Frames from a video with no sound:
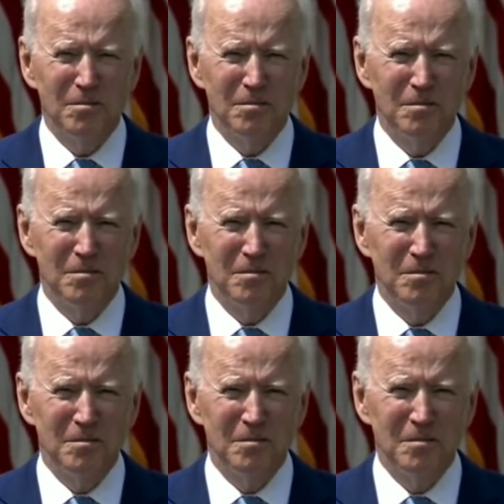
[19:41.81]

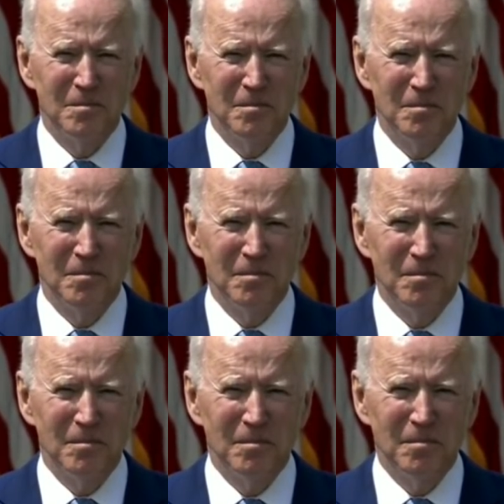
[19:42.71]

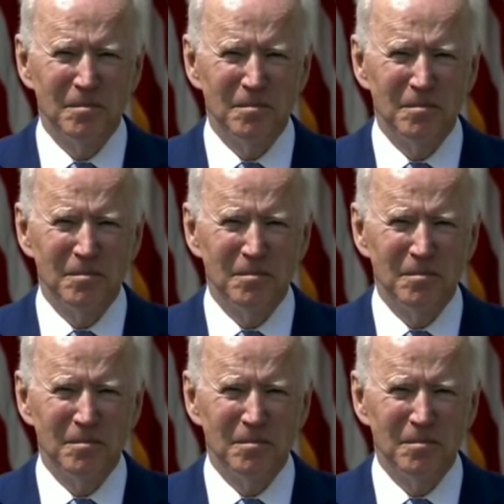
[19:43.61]
No one is speaking in this clip.